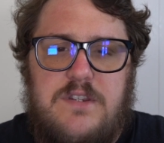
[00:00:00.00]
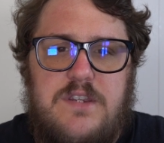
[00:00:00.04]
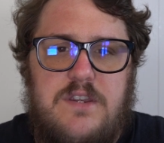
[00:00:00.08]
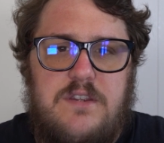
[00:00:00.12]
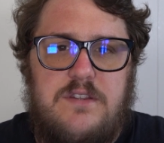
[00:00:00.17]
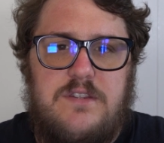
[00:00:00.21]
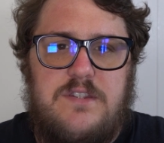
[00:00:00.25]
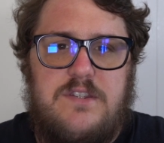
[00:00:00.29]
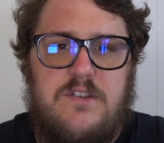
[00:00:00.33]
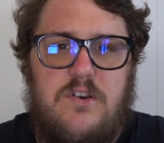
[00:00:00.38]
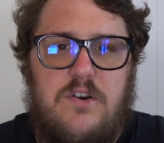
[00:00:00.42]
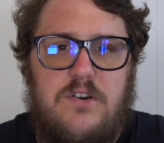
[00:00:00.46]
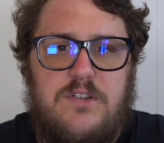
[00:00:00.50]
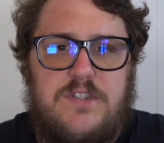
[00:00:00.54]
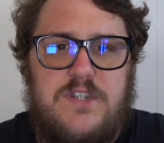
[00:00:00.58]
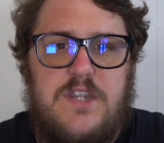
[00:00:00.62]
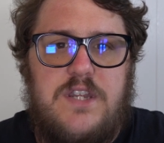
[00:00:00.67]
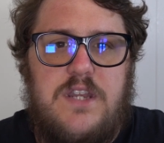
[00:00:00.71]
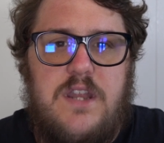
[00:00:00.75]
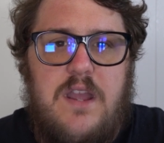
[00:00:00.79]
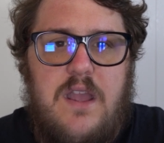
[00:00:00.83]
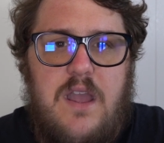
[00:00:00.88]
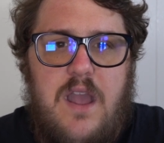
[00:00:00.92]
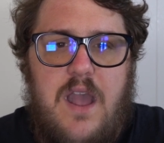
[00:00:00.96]
return
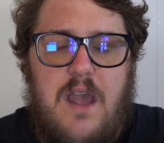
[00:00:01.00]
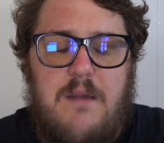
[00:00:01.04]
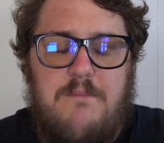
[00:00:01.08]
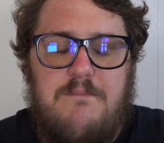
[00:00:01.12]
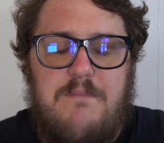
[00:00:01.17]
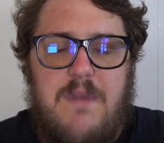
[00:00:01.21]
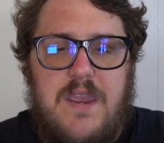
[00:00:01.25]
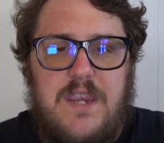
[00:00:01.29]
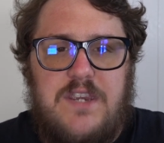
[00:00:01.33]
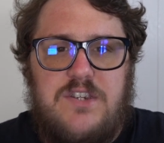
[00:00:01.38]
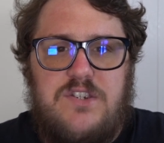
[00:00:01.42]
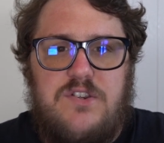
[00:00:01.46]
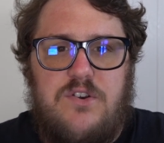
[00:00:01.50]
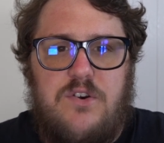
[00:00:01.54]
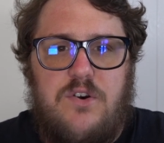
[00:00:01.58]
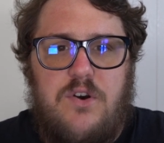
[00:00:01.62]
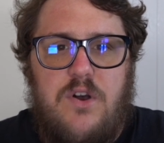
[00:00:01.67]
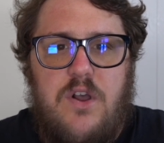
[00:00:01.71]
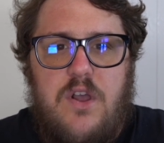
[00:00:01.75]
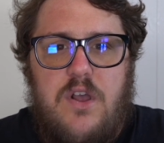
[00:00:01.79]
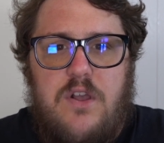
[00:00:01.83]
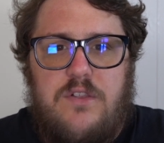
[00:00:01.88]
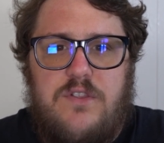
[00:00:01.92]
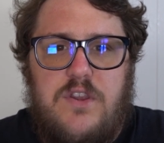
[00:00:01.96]
sorted, and make
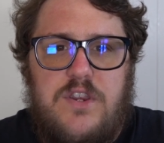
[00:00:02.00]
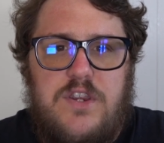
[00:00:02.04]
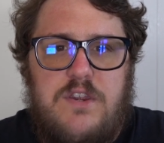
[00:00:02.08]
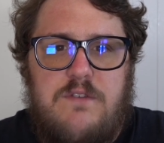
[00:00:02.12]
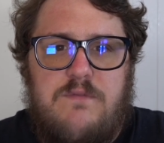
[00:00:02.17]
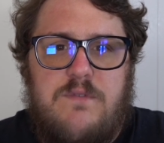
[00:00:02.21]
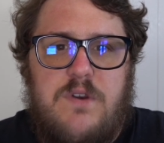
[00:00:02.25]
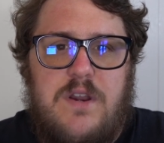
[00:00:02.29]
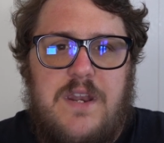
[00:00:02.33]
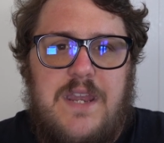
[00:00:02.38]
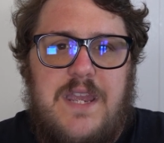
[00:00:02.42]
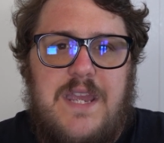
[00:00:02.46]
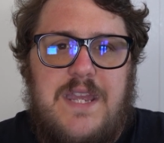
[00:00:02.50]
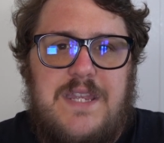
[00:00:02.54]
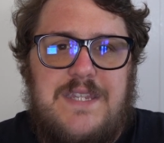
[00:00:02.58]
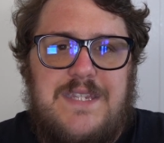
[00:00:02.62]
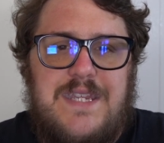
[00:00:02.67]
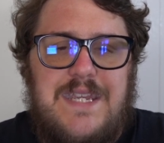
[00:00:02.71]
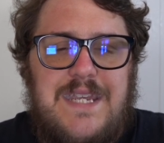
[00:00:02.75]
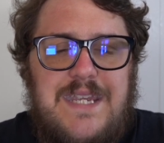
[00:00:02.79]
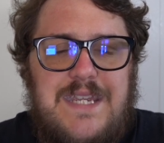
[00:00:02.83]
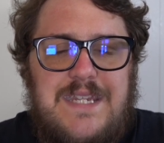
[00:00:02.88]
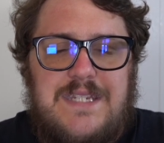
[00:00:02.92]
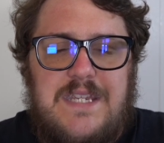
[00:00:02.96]
sure that you've got it as
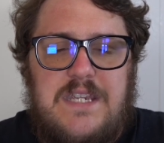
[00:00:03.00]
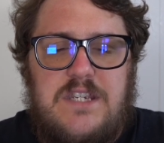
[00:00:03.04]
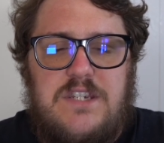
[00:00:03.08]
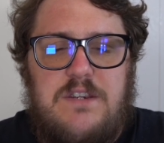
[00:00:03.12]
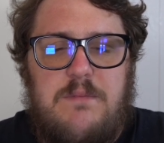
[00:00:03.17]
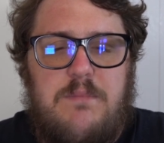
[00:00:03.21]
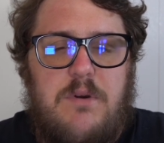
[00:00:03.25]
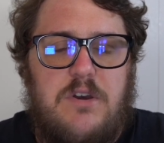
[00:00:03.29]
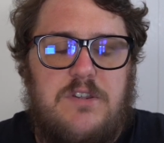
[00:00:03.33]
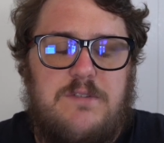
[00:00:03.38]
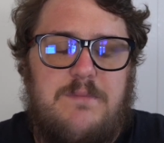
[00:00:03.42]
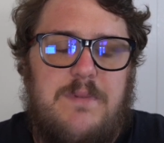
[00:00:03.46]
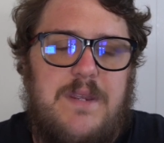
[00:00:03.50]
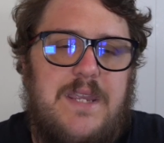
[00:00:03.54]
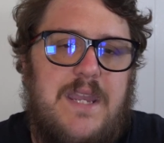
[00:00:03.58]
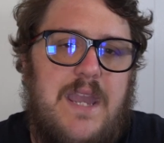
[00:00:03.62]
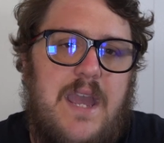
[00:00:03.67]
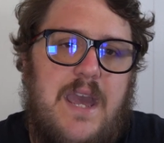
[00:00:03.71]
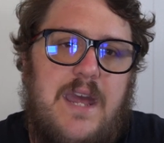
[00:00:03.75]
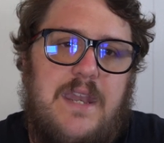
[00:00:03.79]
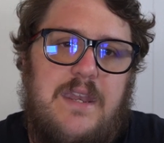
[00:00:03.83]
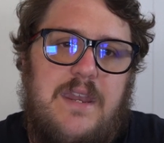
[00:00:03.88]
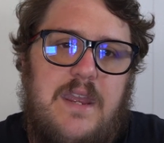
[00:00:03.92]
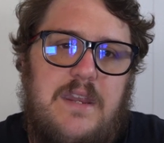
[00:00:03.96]
easy as you possibly
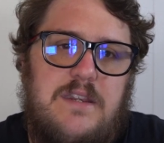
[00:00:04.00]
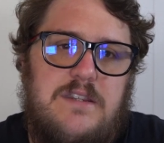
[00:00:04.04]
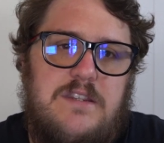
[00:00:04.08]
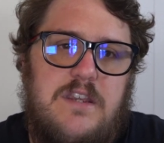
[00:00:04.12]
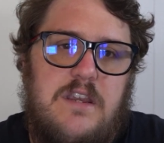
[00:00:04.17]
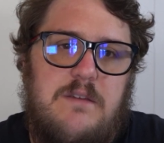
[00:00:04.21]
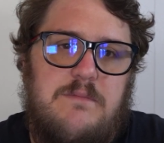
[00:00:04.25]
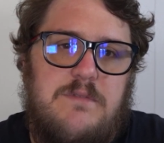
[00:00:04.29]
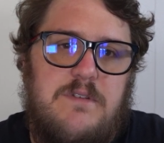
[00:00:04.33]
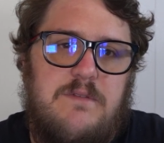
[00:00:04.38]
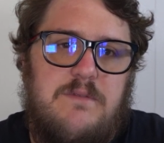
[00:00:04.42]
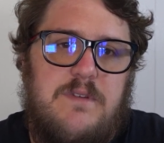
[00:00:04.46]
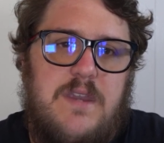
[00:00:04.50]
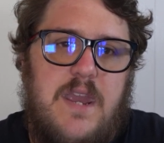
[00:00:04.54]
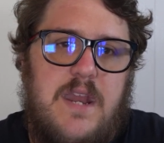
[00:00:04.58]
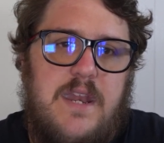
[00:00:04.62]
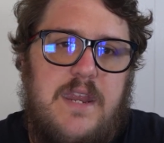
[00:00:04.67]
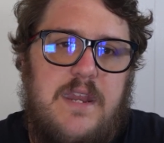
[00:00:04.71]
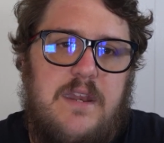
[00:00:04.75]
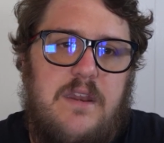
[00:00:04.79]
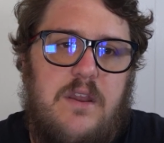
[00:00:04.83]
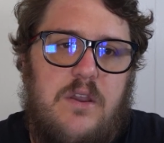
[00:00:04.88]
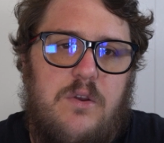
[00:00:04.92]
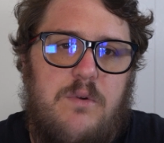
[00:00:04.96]
can in terms of
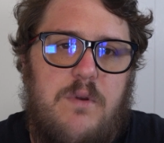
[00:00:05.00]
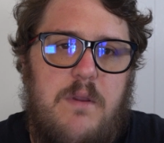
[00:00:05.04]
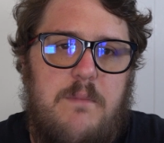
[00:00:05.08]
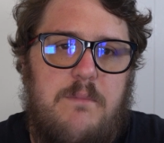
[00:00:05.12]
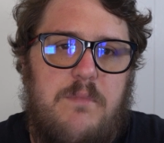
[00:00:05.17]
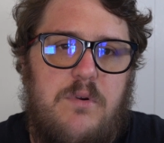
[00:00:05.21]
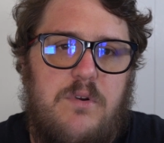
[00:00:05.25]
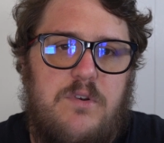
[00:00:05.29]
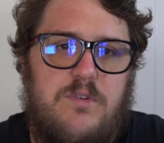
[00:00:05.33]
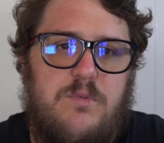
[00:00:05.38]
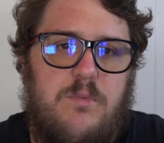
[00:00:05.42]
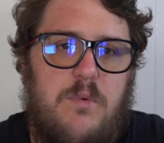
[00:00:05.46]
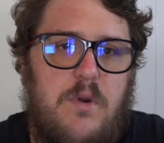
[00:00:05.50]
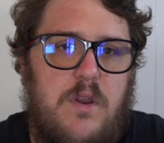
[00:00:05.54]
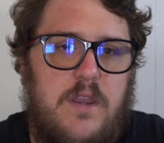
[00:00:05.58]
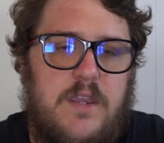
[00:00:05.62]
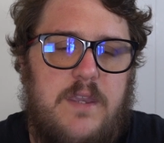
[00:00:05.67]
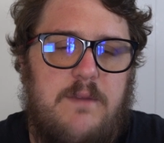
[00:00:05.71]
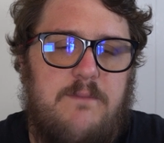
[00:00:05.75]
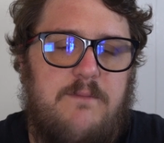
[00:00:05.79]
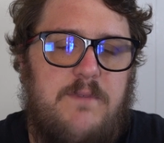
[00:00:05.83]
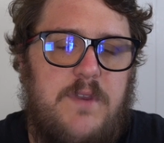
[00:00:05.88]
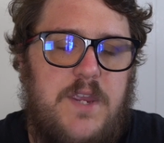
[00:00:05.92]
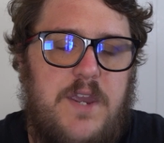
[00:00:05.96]
getting QuickBooks
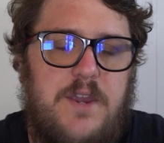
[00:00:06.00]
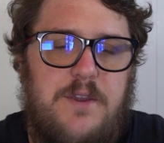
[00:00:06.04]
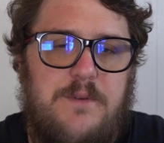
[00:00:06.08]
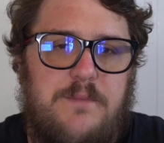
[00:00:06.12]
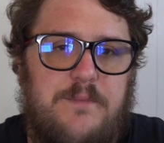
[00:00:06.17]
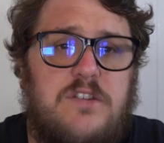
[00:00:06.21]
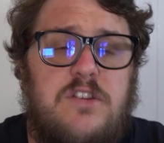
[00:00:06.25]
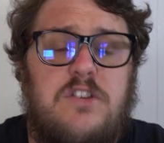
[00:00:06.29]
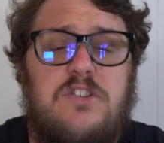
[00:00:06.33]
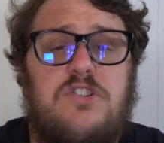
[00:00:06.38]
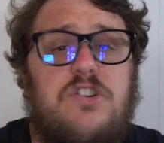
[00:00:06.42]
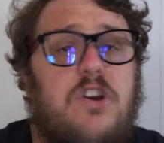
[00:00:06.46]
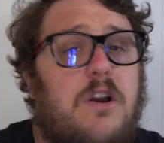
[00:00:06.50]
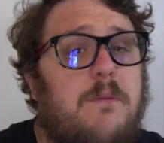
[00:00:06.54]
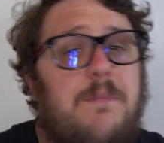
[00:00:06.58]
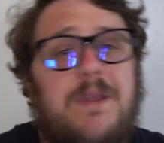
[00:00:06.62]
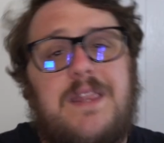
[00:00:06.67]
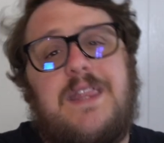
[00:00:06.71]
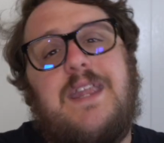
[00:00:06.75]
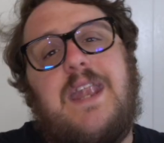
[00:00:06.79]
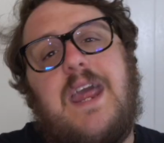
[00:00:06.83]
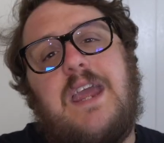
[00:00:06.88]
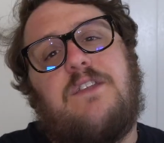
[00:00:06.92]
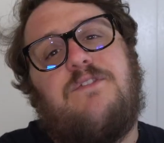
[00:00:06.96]
working for you. So join me
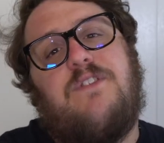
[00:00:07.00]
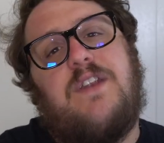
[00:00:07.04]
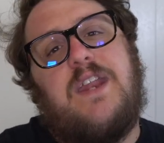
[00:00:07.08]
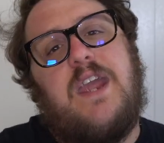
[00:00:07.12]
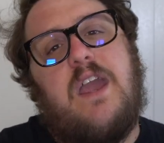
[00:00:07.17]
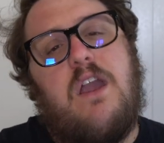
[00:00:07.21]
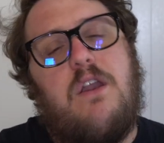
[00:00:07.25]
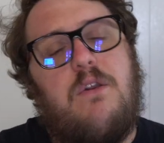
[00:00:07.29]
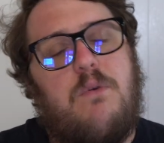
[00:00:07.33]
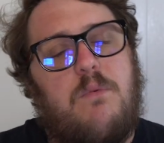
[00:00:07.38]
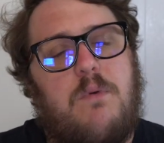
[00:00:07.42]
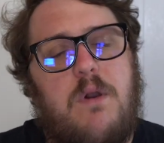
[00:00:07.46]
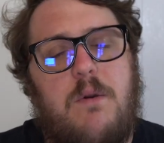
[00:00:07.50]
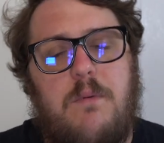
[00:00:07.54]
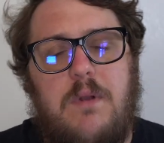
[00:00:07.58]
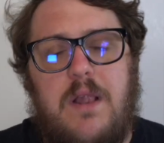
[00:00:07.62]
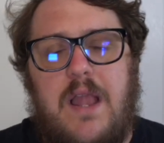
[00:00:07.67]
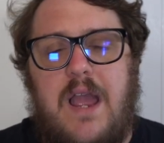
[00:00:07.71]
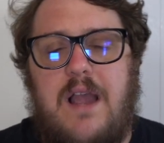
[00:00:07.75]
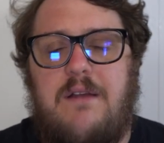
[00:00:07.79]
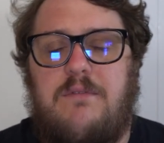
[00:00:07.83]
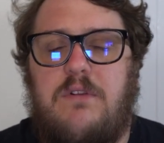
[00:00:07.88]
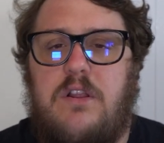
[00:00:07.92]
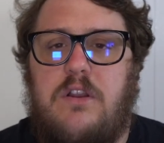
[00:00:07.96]
in the next video where we'll
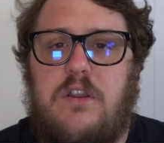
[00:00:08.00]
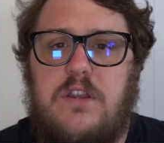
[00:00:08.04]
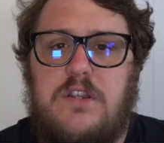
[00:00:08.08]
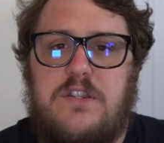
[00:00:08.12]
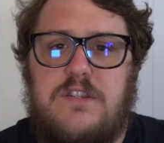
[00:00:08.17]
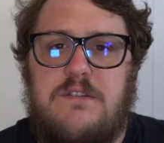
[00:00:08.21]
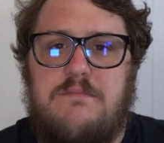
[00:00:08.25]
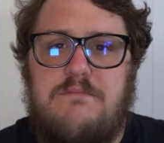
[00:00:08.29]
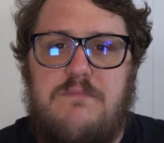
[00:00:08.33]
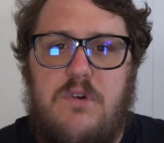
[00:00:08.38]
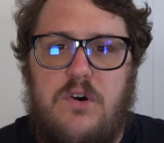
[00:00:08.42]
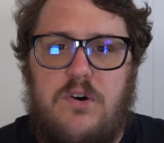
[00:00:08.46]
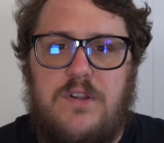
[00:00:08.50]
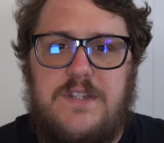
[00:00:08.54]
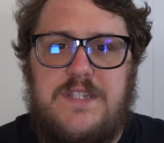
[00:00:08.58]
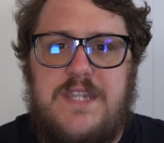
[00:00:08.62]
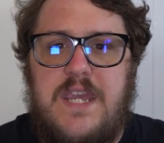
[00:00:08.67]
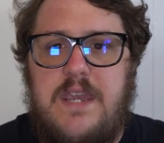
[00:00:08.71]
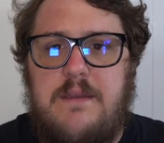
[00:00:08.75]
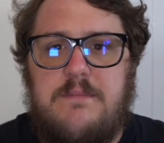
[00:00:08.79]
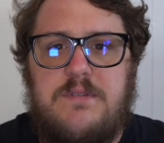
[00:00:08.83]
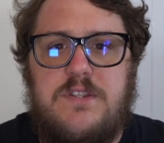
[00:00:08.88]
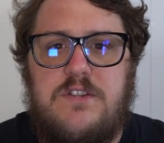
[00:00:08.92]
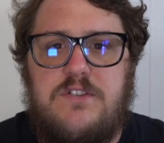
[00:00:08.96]
have a look at some more
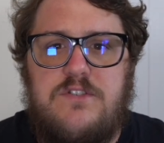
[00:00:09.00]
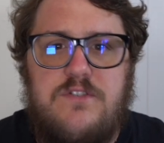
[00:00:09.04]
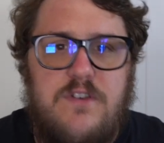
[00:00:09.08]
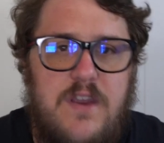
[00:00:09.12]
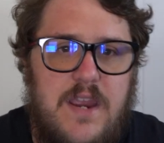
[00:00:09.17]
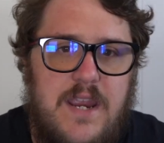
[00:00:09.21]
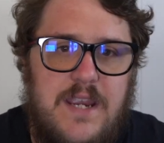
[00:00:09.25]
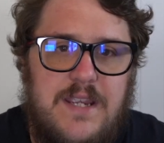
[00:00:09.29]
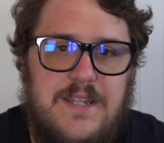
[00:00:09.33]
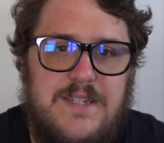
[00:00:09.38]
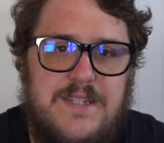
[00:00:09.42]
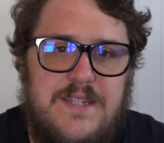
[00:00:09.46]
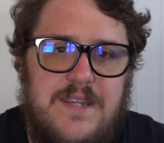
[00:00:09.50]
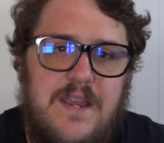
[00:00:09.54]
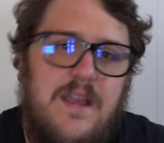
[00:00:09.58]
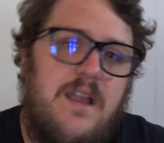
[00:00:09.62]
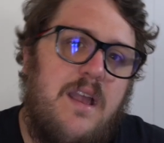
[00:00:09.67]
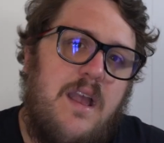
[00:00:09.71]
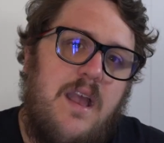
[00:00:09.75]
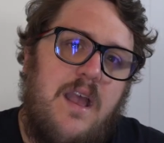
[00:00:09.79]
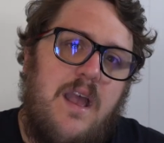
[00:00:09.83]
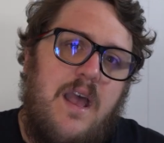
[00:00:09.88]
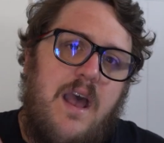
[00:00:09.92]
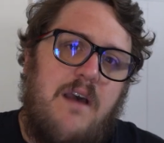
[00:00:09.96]
tips and tricks.
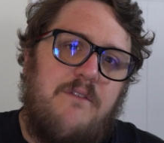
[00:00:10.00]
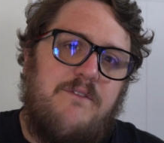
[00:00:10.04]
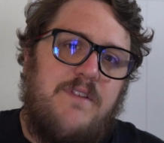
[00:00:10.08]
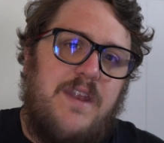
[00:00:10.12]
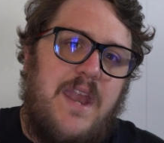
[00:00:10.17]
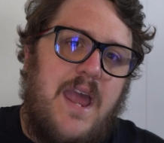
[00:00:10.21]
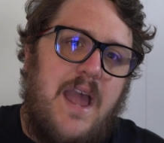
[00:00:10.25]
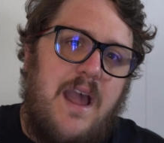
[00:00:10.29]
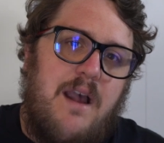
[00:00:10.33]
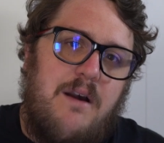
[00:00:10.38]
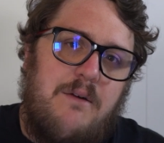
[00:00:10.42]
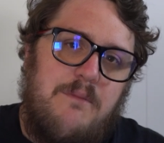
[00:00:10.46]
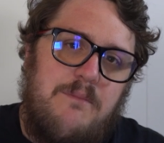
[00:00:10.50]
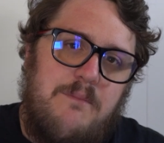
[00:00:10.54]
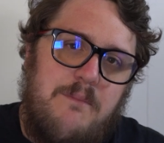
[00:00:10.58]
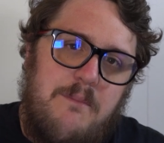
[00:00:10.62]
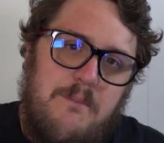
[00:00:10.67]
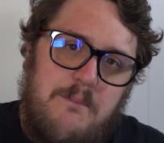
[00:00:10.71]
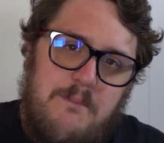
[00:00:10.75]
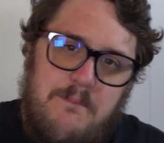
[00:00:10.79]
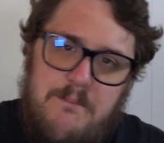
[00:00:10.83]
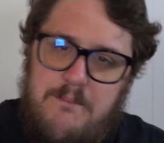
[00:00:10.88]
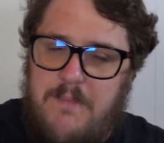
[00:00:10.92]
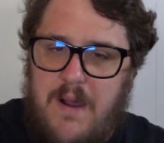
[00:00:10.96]
And for now,
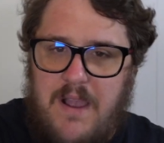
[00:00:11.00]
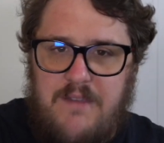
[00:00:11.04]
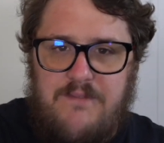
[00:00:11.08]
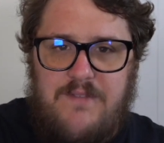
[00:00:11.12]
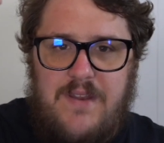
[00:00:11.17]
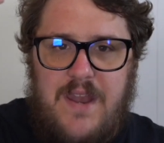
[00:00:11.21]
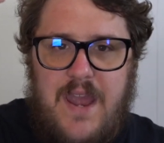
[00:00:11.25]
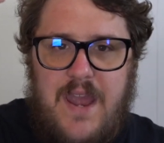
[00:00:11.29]
bye for